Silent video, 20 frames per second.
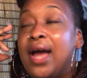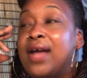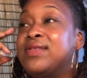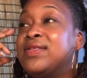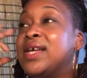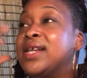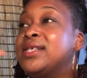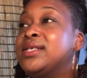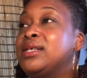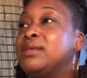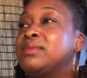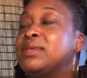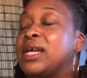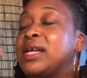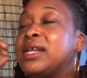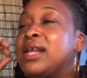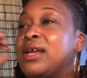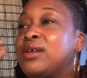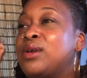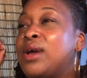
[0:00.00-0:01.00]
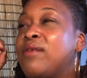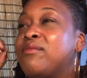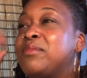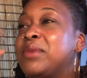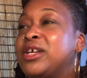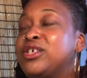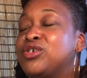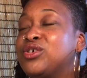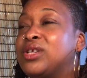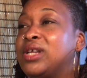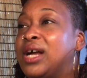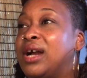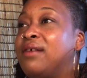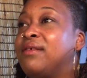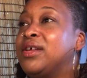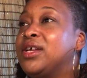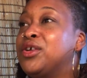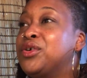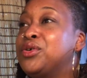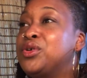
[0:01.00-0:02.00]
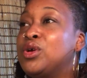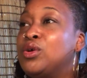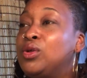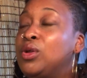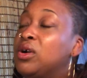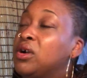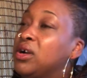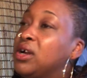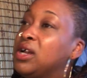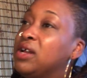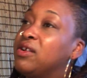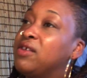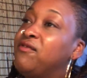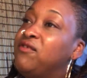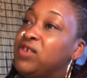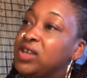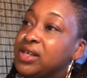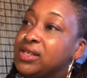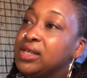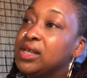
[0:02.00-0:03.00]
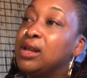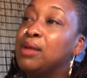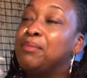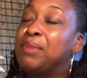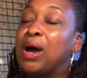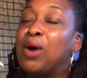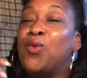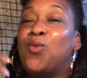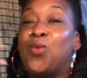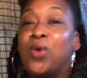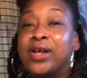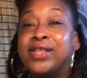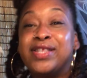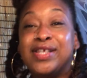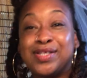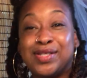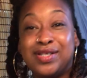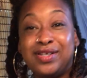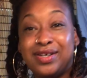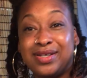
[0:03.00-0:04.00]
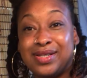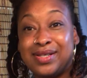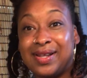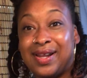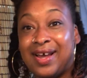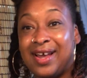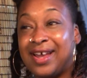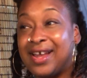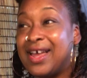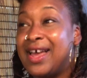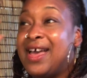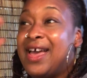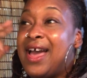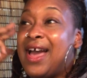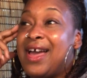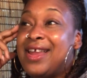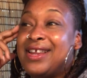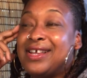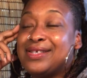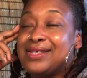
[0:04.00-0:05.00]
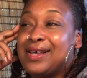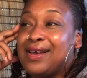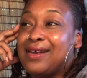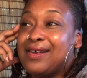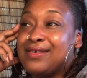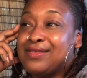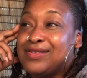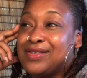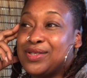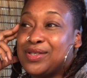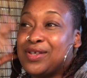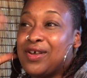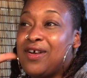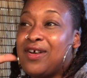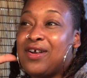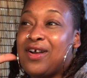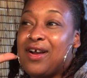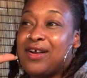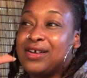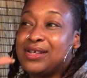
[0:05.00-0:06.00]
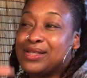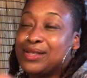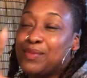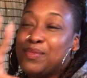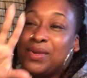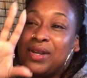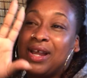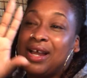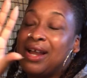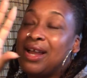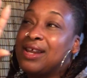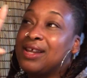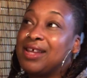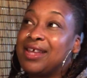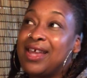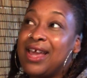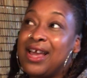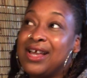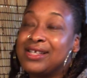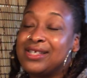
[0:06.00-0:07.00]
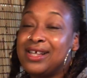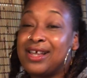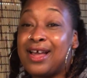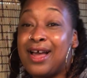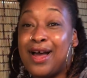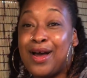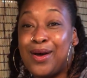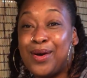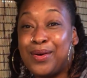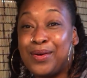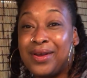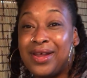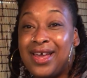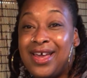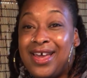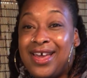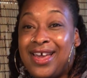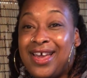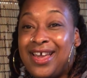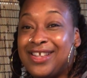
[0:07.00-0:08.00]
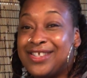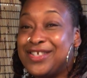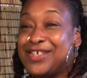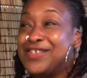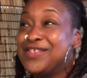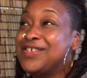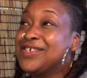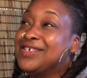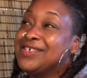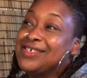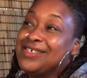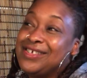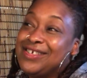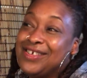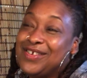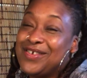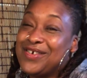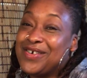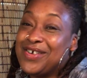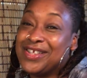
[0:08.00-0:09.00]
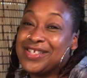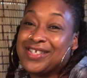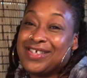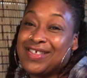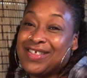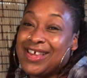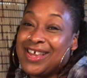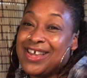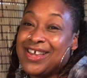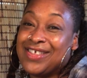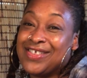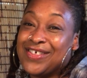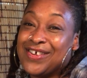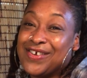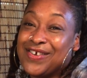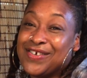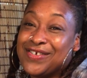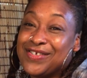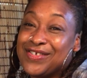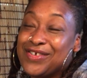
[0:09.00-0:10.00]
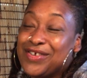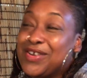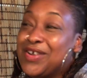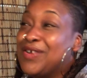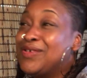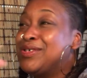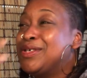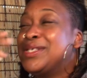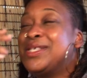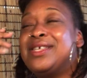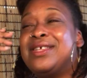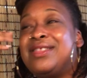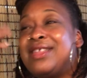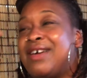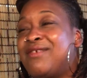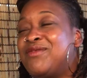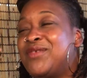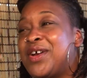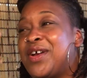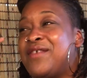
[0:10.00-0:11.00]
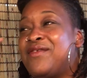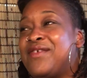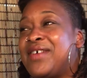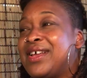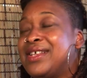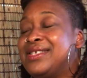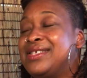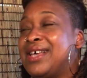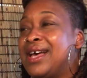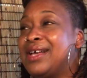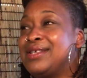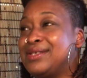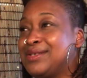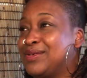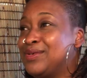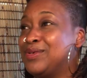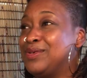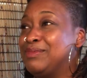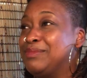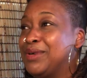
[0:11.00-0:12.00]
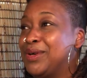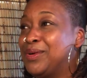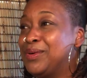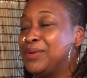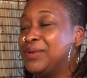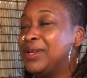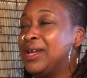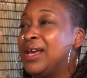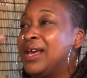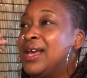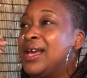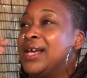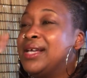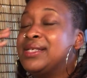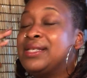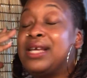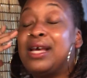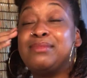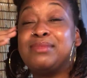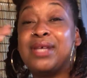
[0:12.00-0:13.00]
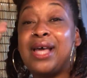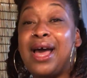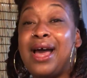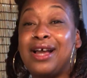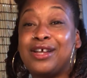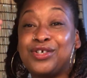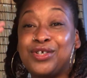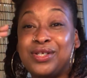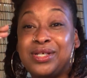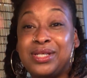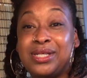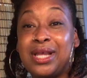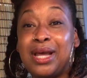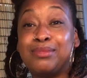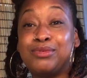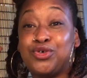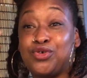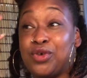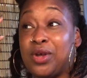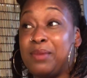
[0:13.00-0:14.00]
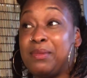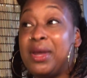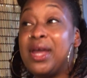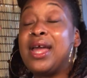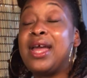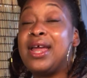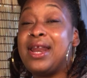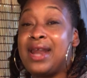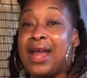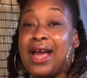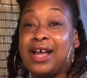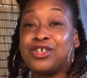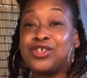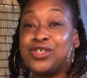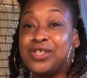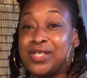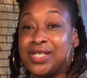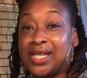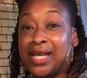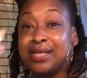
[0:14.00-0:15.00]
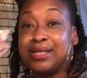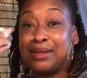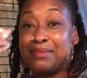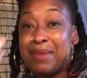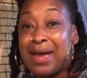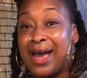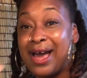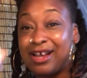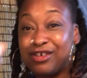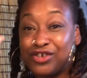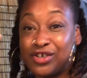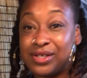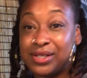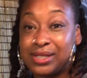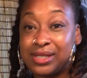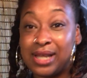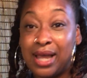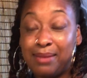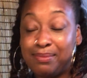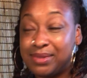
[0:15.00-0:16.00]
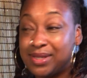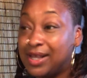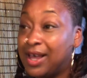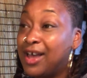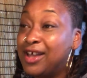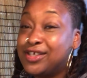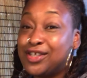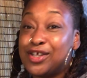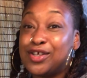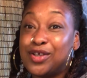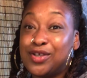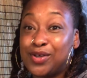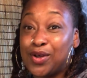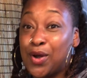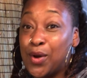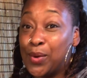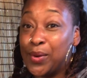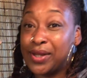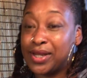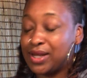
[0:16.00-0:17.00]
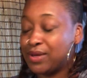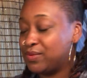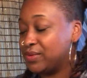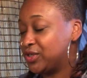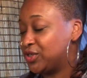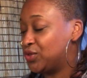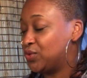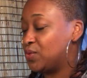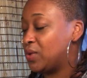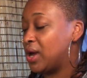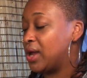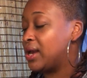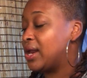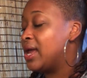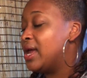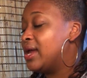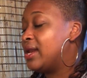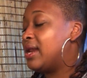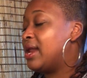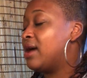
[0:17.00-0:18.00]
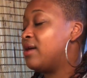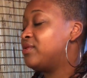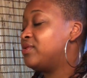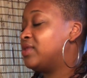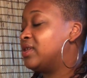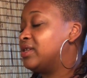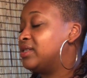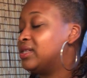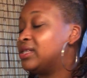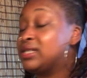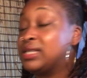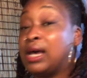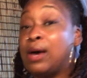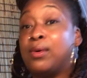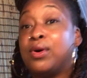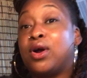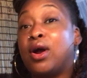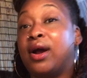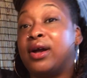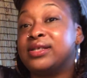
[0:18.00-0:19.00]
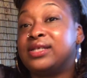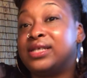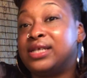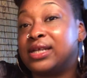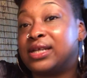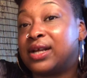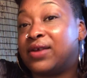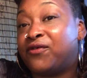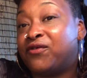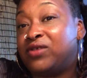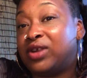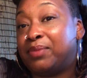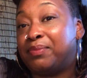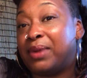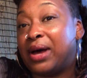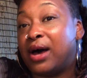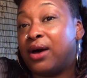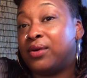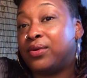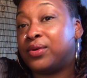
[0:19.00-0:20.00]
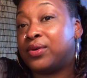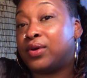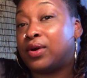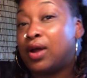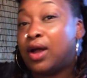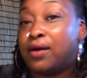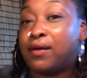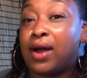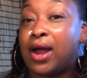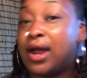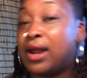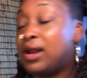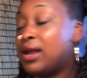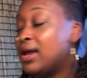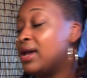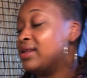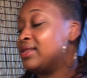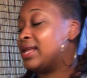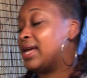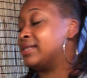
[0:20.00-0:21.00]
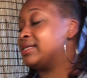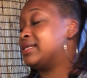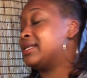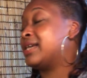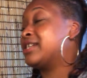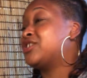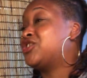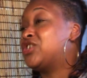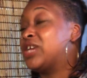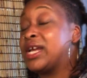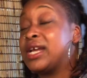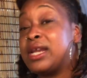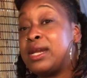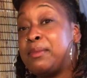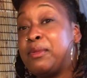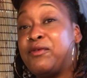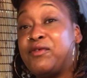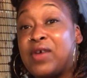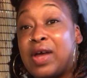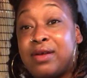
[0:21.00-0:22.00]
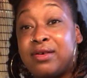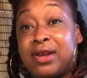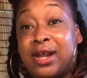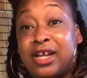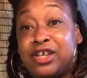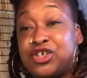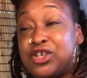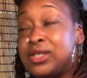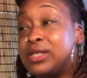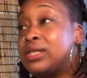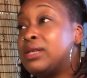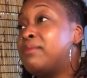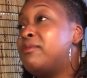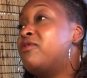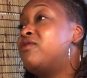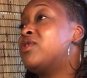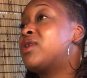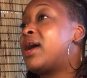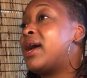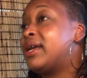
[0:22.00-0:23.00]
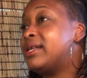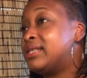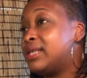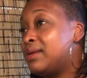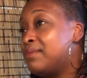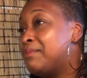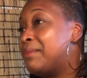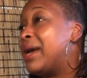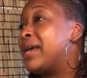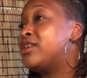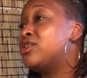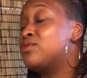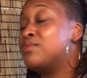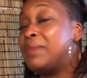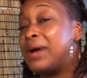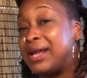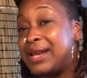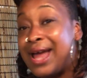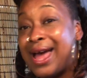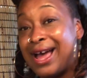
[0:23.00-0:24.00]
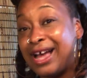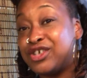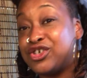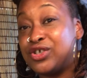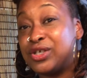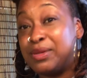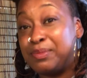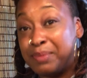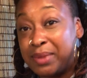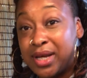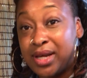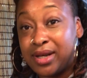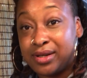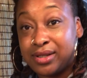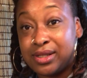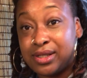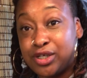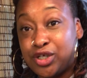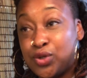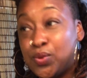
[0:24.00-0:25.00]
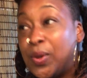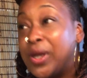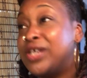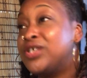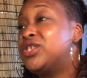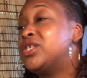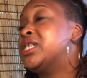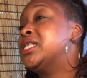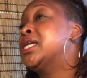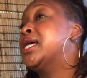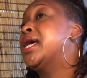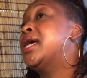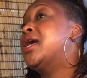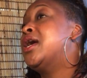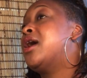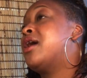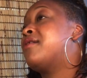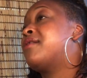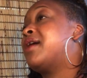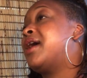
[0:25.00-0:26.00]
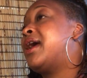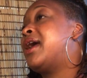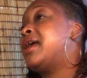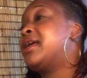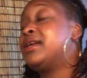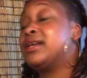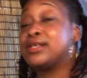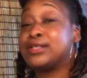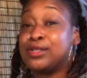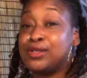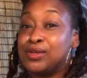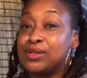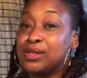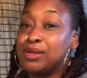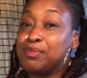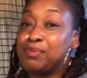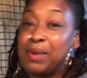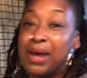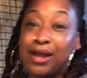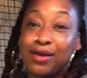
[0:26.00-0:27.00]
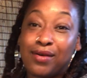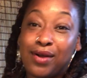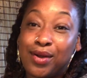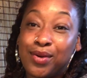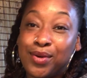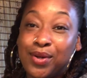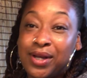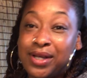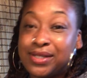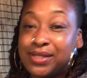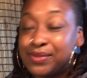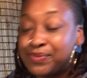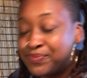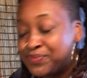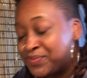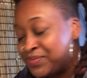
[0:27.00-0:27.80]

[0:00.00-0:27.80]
and then it seems like now you have major clarity. You're no longer conflicted about what this looks like. And it's like the star card is someone like kind of gazing out into the you know into the ethers you know just in that very fantastical mode it's time to actually stop dreaming and actually take some action steps to go and get what you want now the the tower card did flip out all right that's like shaking up a foundation some of you guys it might you might actually be in a situation all right excuse the background noise